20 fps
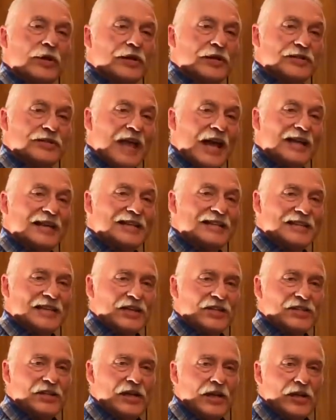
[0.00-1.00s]
exactly
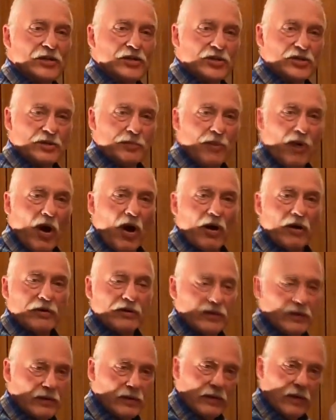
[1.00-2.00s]
16 inches apart
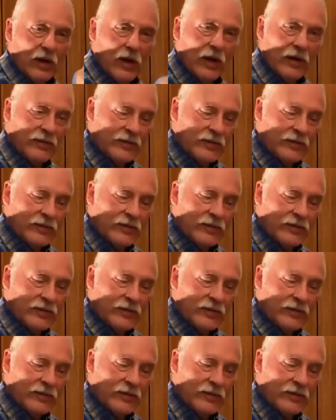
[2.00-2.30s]
on